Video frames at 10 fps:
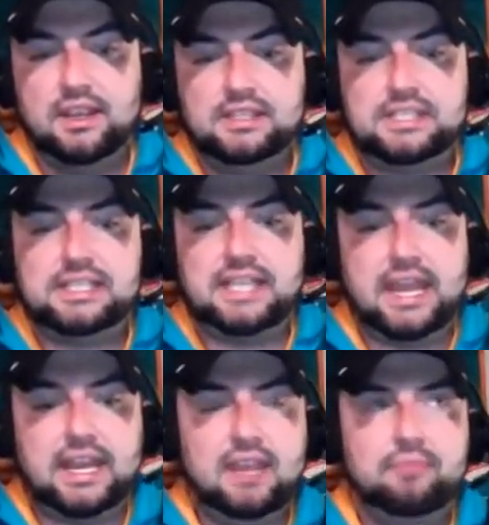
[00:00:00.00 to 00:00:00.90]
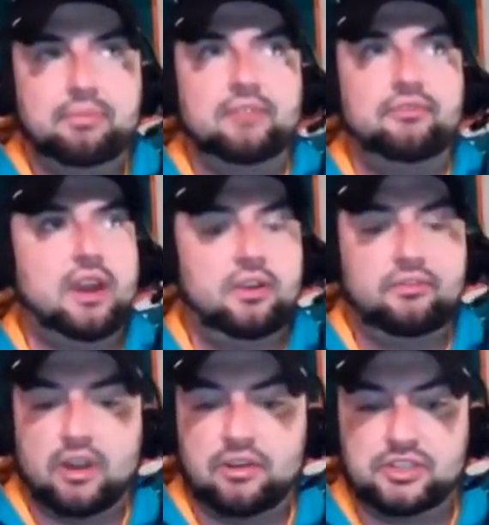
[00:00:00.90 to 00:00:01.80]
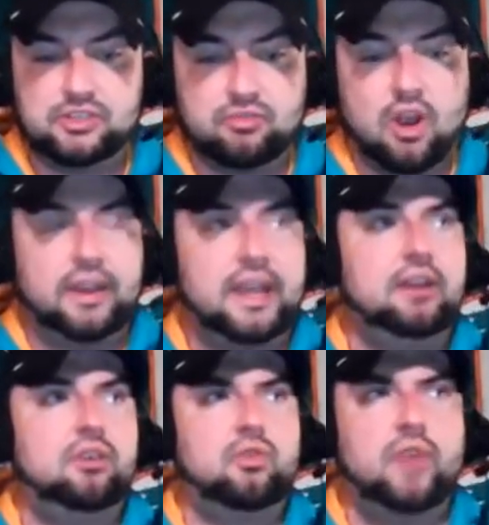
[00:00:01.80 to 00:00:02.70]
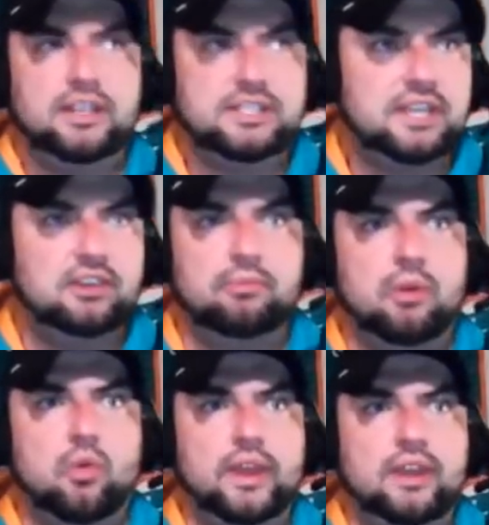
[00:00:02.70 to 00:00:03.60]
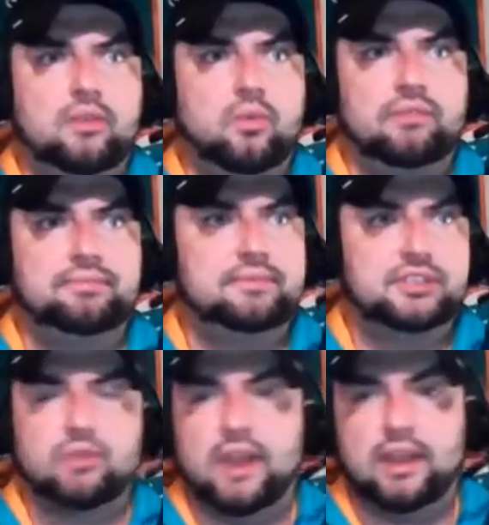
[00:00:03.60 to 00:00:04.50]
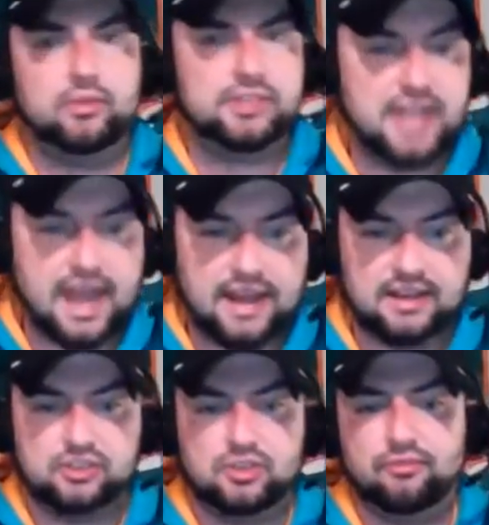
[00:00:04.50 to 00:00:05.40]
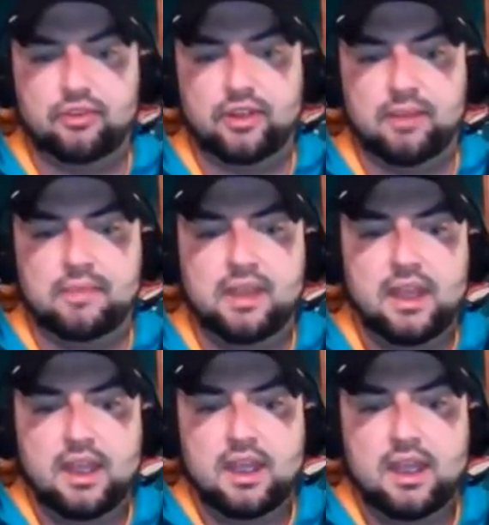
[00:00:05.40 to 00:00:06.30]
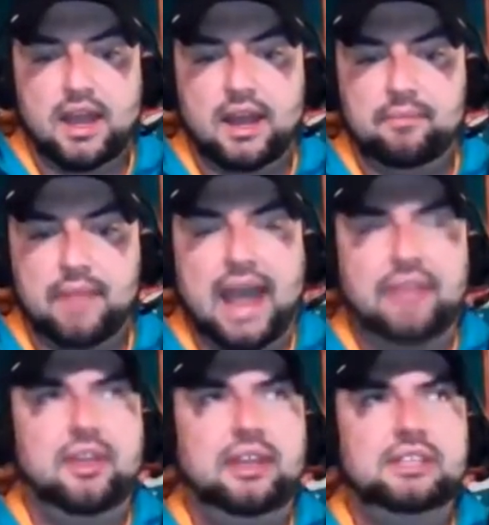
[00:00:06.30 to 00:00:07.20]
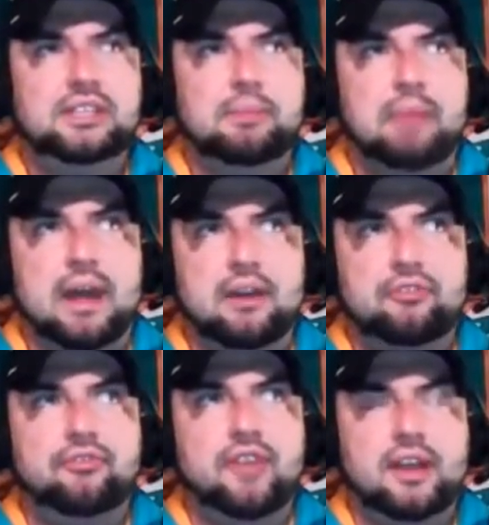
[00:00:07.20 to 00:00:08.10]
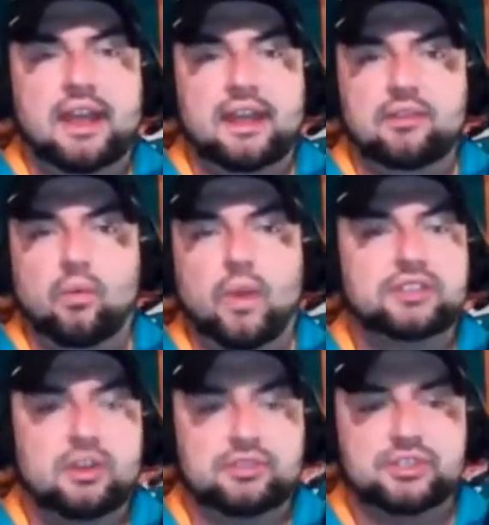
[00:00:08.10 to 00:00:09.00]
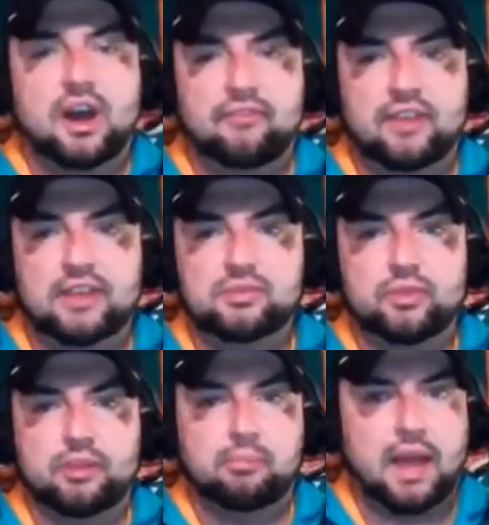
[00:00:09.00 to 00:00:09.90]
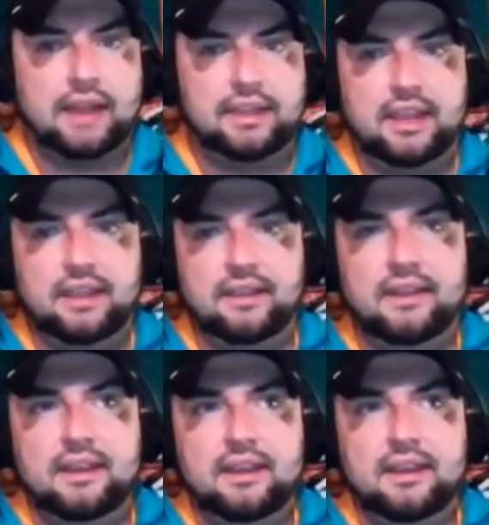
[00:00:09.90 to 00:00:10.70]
skinny but very, very strong, had a great Senior Bowl week where strength was not an issue for him. I think he's a better fit in a West Coast offense where you're blocking